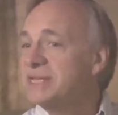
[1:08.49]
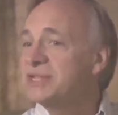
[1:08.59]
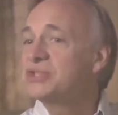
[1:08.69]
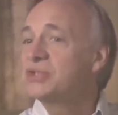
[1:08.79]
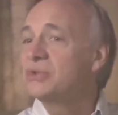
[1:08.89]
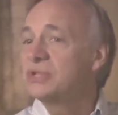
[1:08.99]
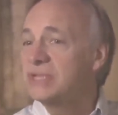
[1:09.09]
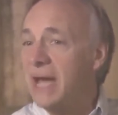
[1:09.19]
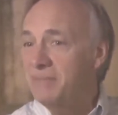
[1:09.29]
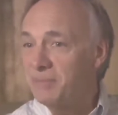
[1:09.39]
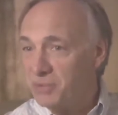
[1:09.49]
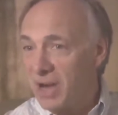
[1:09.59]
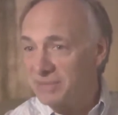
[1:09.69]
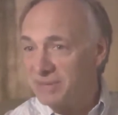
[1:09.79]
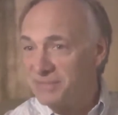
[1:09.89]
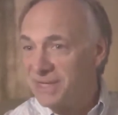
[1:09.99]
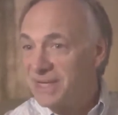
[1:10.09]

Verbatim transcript: is a certain type of problem